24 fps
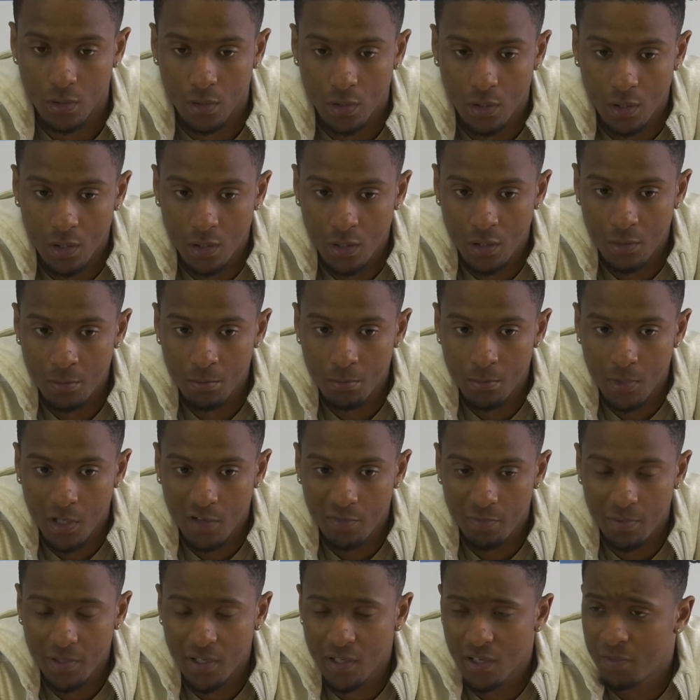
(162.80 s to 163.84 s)

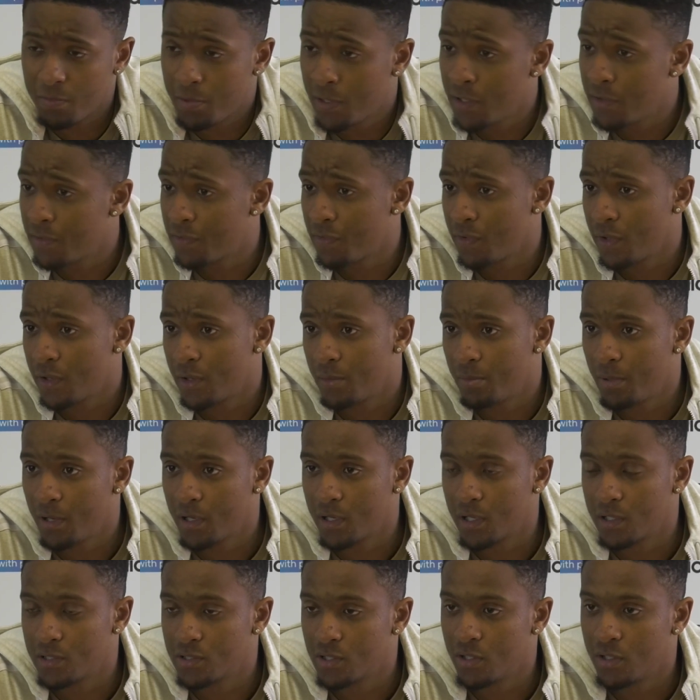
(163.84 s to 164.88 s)
I've played a three at the
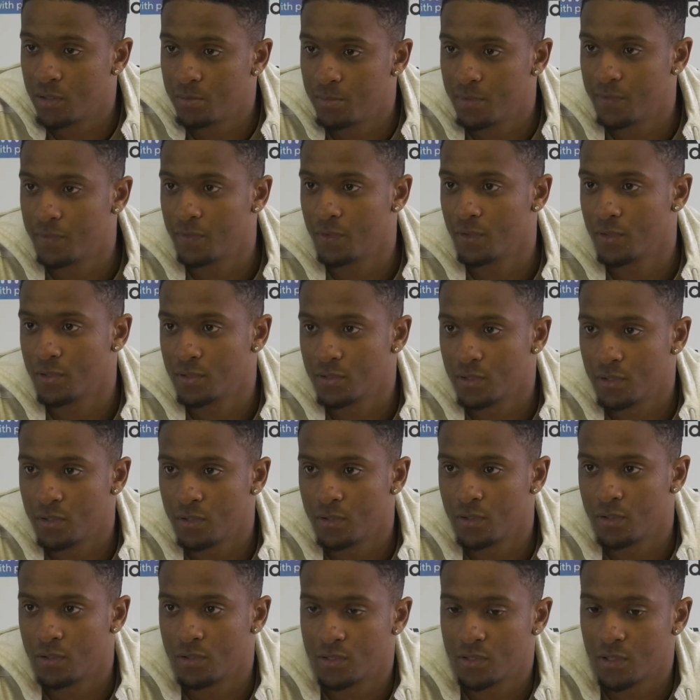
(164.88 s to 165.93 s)
back at Charlton before, so, you
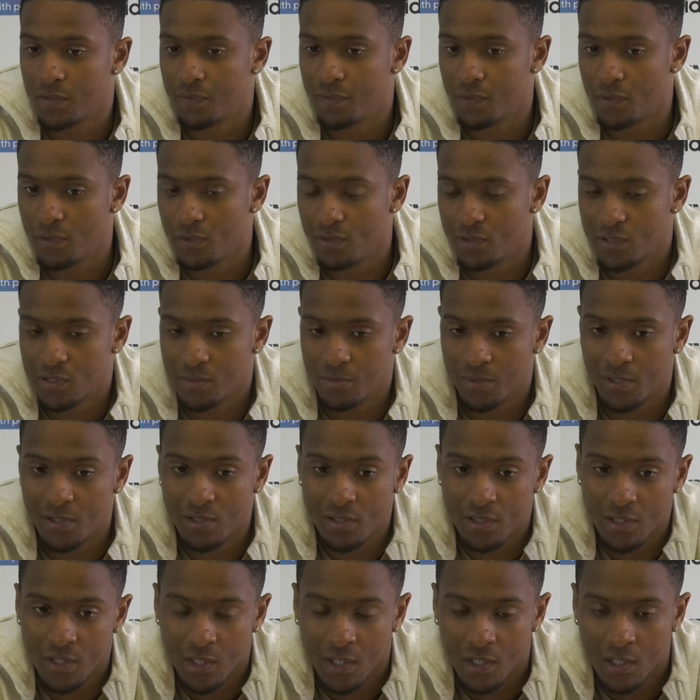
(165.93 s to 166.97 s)
know, it's nothing new to me.
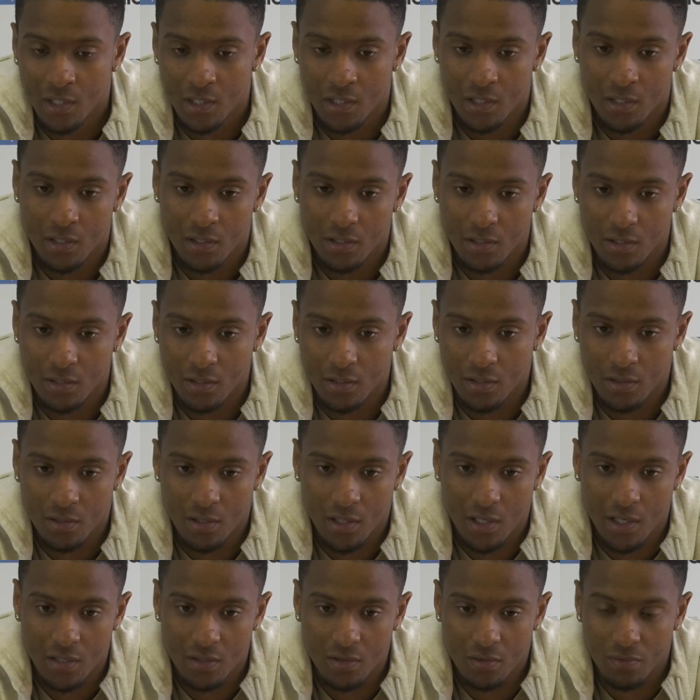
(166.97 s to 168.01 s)
You
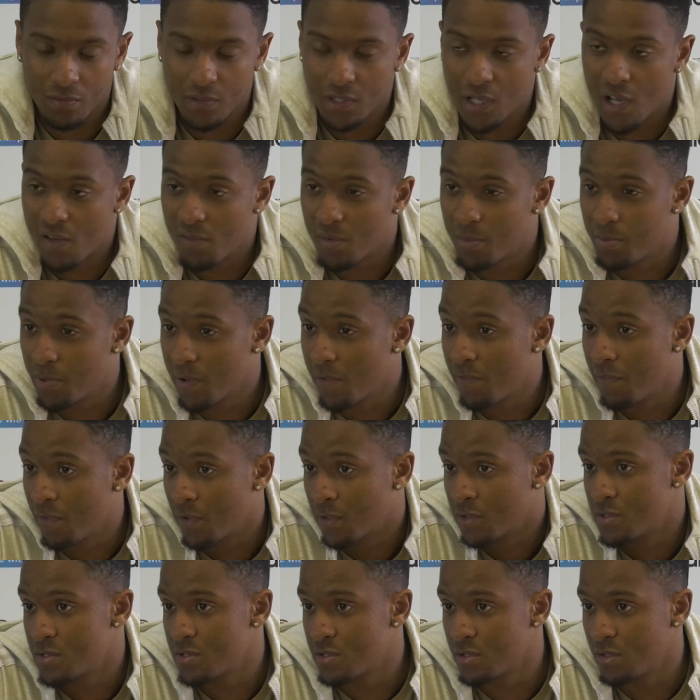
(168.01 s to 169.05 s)
know, I don't really have a
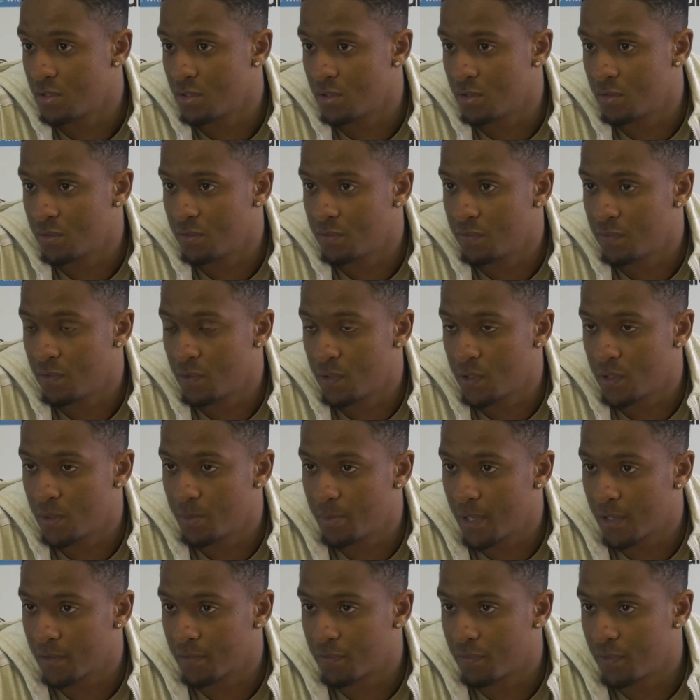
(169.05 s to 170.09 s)
preference, you know, four at the
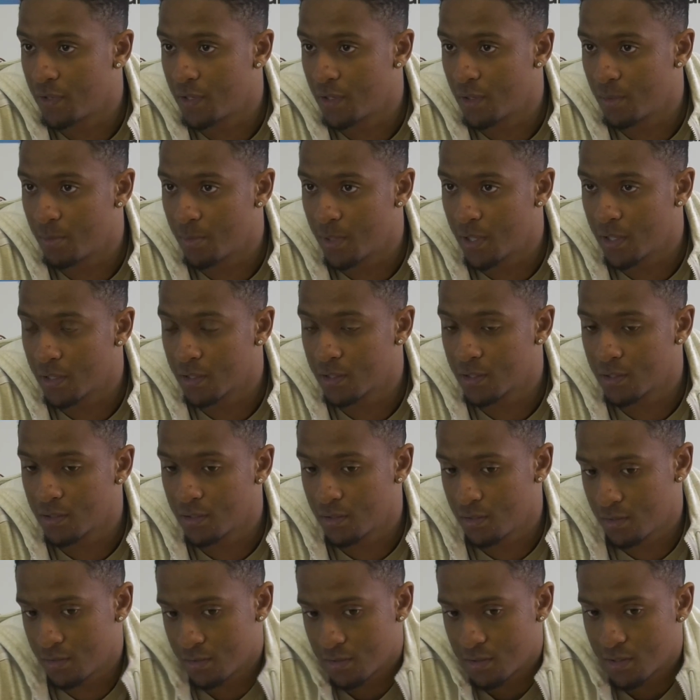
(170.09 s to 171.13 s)
back, three at the back.
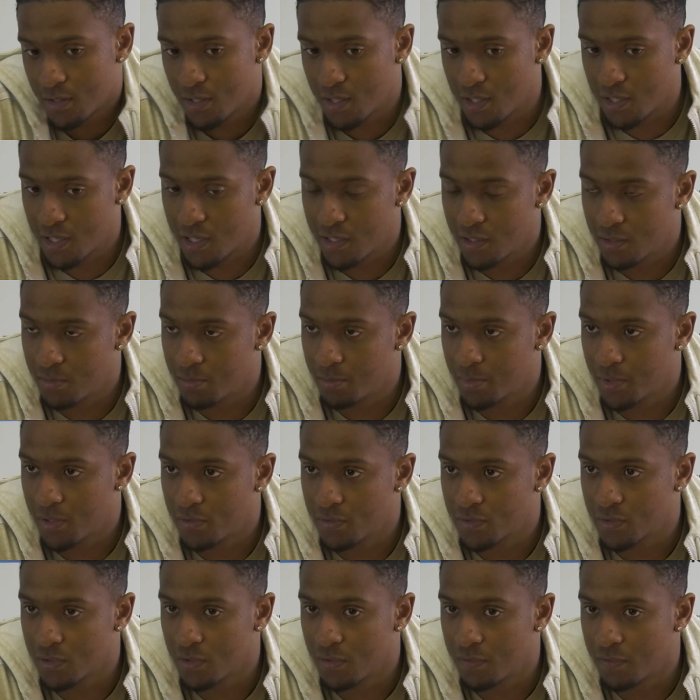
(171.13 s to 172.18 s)
I like them
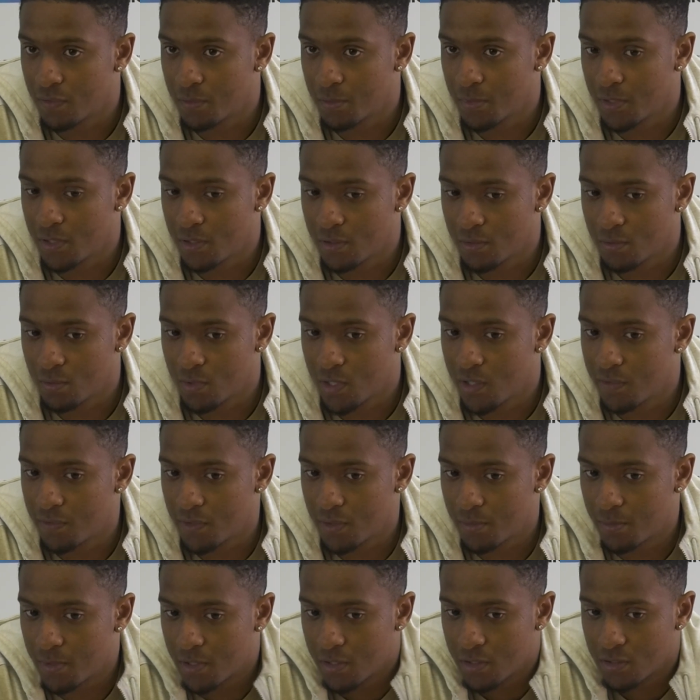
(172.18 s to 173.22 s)
both, so for me, whatever
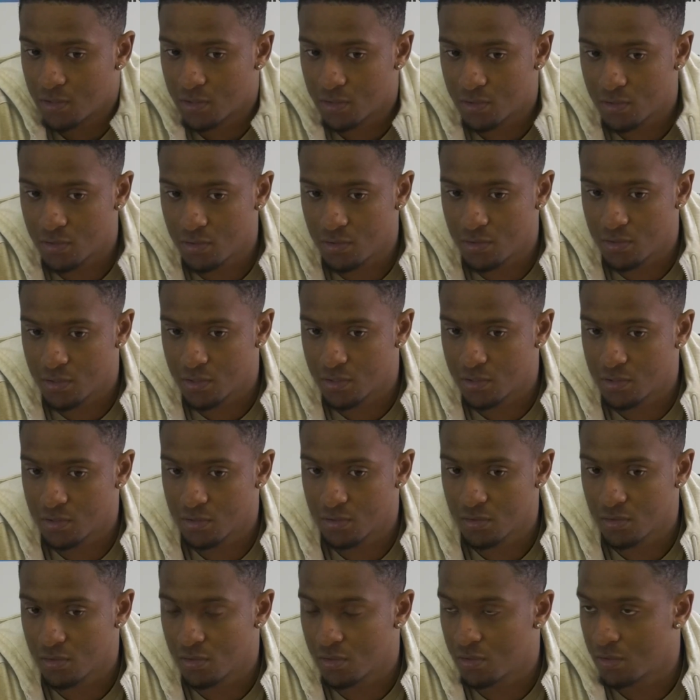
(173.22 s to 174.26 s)
the manager chooses,
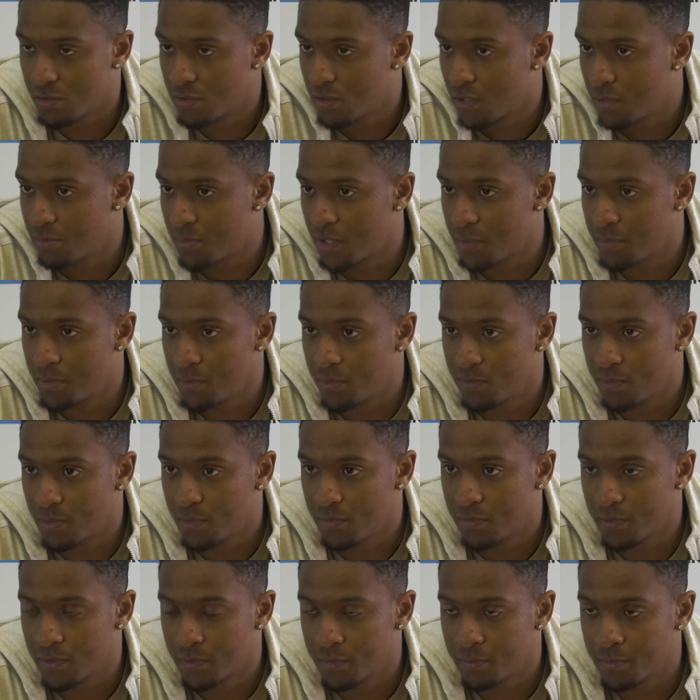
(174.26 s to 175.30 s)
you know, I'm happy with
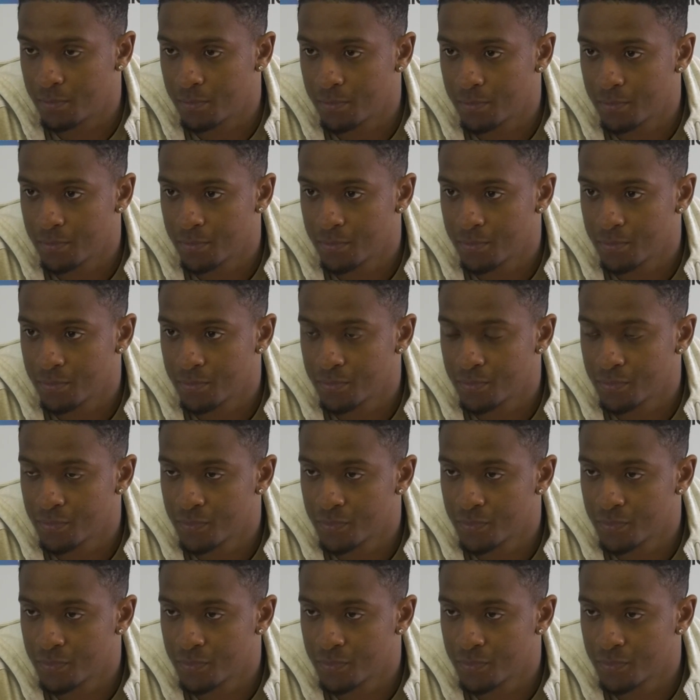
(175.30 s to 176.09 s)
both of them. Mm.